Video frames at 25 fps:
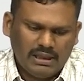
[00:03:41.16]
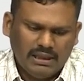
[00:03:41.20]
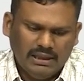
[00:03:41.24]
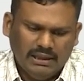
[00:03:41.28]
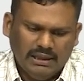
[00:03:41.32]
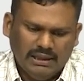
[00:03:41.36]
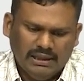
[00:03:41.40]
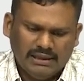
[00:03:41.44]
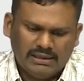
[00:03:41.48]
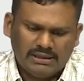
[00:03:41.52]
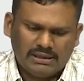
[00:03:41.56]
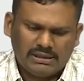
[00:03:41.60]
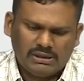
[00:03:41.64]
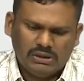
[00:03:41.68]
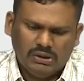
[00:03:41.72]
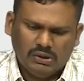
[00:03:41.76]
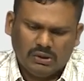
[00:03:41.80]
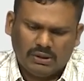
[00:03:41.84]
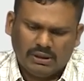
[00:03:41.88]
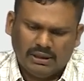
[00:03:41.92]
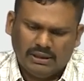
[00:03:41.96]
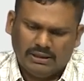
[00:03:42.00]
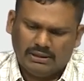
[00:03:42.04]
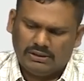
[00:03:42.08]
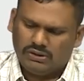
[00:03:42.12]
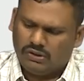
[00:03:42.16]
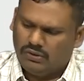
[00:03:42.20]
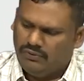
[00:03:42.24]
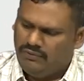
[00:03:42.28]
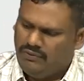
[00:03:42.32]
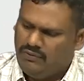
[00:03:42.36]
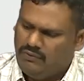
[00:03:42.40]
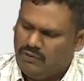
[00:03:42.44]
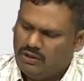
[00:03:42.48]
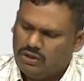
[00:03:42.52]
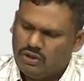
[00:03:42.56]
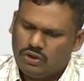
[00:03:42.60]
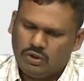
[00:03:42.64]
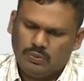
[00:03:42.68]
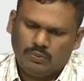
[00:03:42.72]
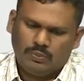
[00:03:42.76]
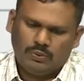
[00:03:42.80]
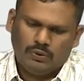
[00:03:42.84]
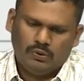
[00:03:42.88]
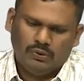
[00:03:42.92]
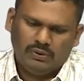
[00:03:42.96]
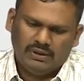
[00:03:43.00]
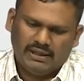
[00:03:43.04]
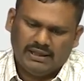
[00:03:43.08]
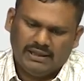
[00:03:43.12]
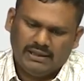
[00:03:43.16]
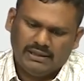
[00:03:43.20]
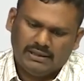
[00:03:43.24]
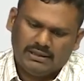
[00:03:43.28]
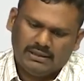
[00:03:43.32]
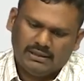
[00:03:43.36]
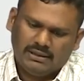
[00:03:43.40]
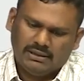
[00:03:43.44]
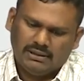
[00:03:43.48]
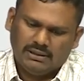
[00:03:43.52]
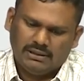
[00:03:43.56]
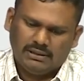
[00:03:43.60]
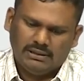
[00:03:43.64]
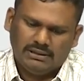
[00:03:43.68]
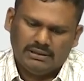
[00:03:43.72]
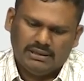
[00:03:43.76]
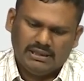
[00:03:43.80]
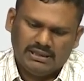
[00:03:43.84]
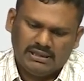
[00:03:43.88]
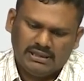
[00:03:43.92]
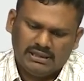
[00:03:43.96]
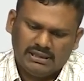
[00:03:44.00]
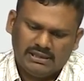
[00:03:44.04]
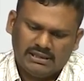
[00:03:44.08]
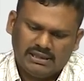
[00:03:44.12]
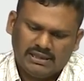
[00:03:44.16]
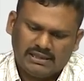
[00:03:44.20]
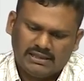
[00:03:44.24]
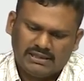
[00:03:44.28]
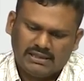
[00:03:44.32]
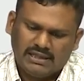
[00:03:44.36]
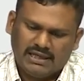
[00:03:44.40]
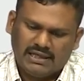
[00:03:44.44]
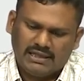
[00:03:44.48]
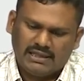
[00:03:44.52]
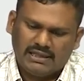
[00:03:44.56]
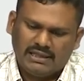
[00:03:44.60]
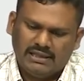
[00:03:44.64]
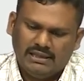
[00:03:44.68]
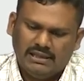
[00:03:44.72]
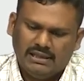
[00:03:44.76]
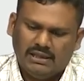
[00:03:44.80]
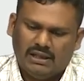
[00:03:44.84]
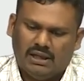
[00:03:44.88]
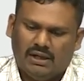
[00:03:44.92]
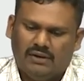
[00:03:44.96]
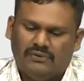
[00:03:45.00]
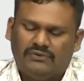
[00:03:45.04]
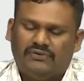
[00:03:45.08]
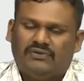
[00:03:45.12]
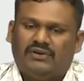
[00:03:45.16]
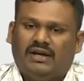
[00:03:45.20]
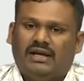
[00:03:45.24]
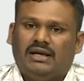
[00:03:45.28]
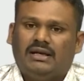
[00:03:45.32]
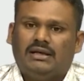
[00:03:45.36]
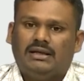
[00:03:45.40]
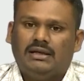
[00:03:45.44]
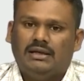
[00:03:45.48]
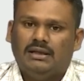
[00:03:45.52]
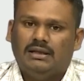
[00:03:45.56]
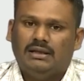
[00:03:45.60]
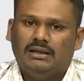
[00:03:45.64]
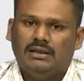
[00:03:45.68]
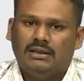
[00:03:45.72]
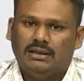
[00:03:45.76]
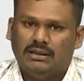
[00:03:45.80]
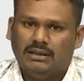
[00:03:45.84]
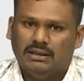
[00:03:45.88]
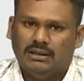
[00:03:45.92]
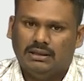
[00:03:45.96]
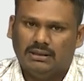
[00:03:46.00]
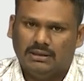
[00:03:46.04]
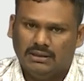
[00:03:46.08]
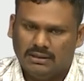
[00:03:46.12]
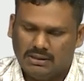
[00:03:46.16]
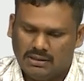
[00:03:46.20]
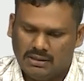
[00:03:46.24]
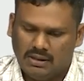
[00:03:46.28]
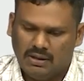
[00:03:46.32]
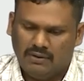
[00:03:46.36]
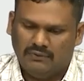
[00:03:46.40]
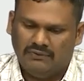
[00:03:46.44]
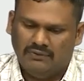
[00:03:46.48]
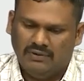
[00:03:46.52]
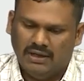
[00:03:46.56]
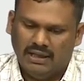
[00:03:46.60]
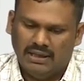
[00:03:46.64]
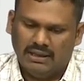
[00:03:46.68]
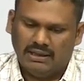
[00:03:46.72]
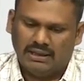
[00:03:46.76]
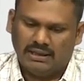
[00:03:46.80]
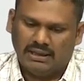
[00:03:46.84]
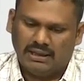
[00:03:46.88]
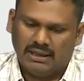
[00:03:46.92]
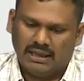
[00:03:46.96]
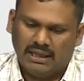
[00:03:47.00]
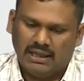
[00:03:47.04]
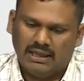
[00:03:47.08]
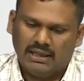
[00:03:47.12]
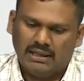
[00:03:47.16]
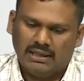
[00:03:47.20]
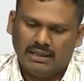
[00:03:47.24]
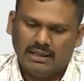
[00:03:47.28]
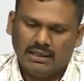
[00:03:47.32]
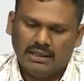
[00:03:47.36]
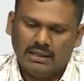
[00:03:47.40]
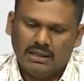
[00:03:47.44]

let us look at, so we want to prove that this is exactly of cycle of length k